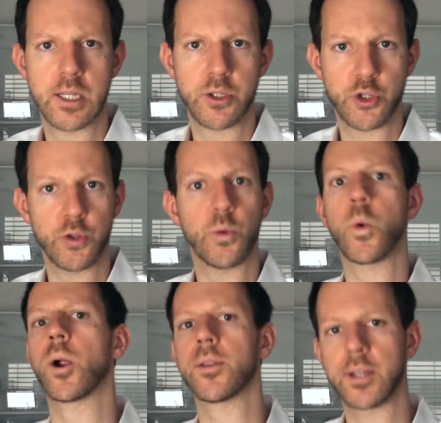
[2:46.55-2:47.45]
to the
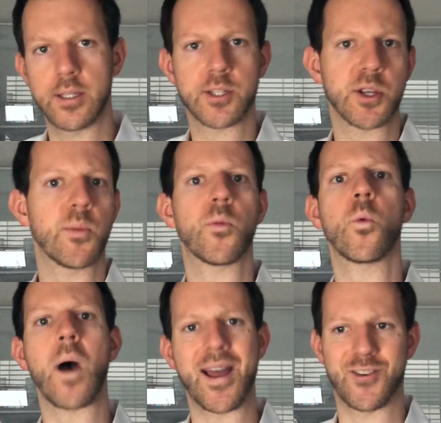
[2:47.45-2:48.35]
world in some
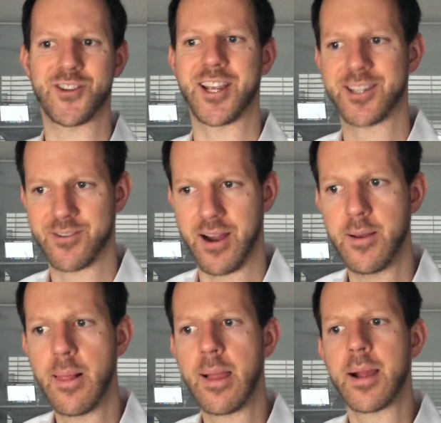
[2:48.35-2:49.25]
wider sense, right?